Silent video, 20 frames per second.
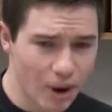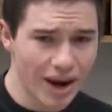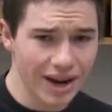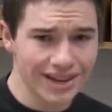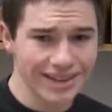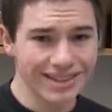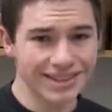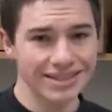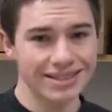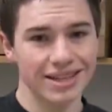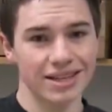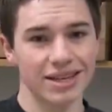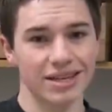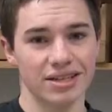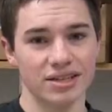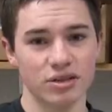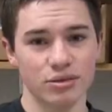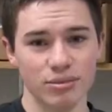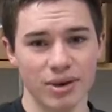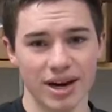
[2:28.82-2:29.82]
Why is
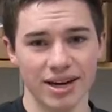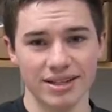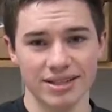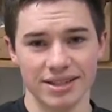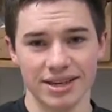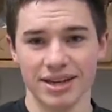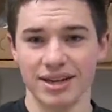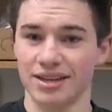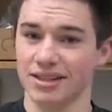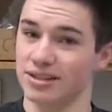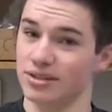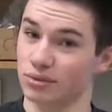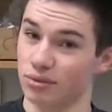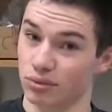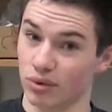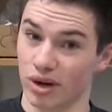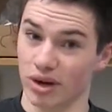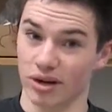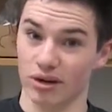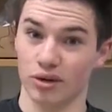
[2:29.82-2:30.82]
this, you might say? Because the
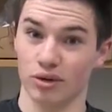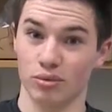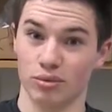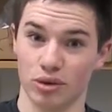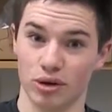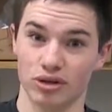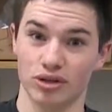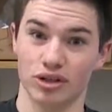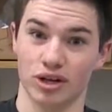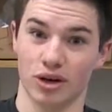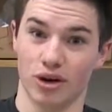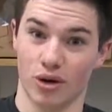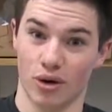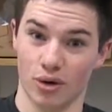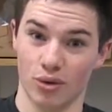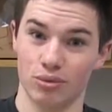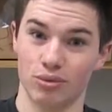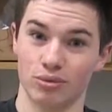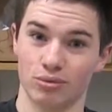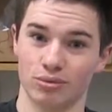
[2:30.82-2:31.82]
regular person at
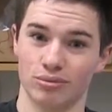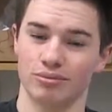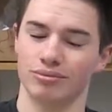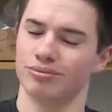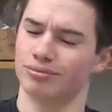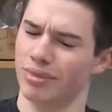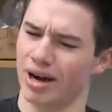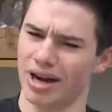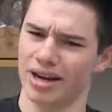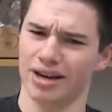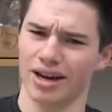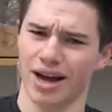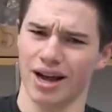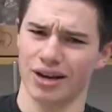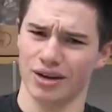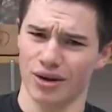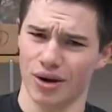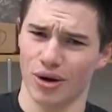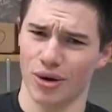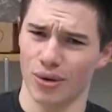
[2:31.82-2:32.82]
home might
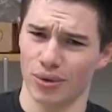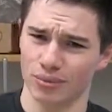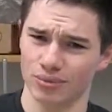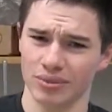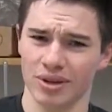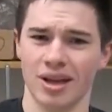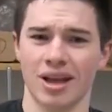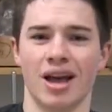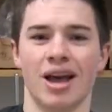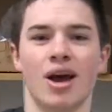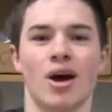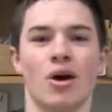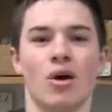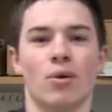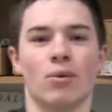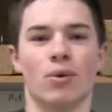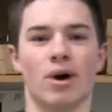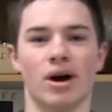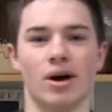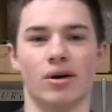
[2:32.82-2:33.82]
not know.
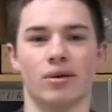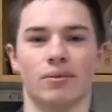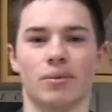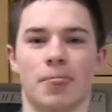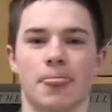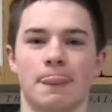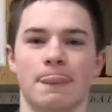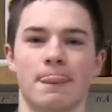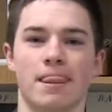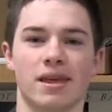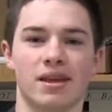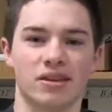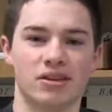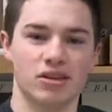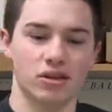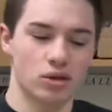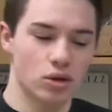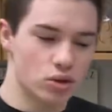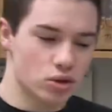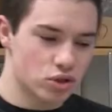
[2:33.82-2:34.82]
Well, in
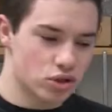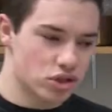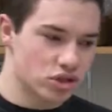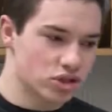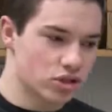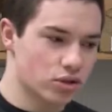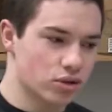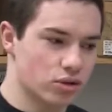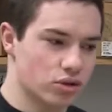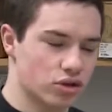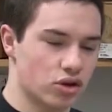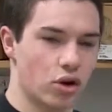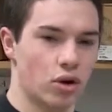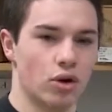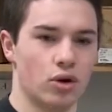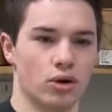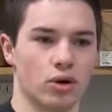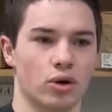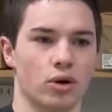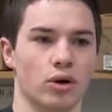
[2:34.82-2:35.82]
solutions
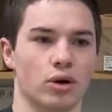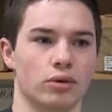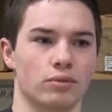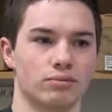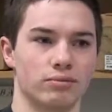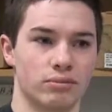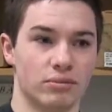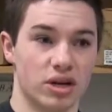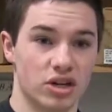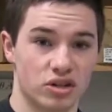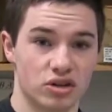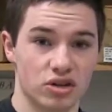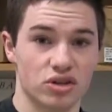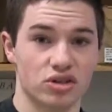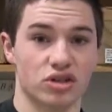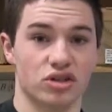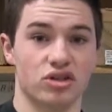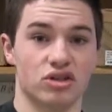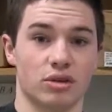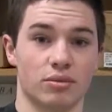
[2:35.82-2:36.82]
or
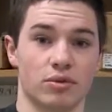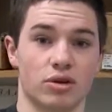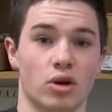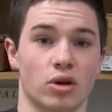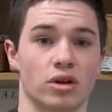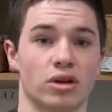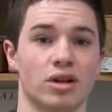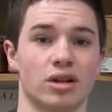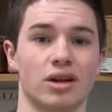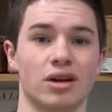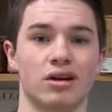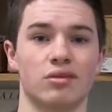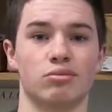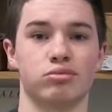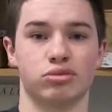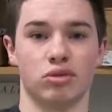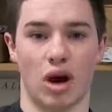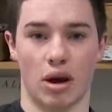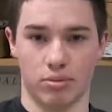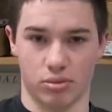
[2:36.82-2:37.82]
mixtures, there's something called the
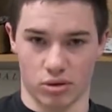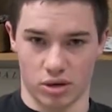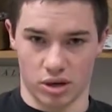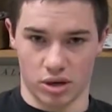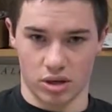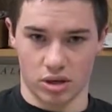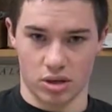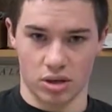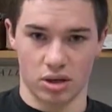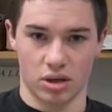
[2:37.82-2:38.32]
colligative property.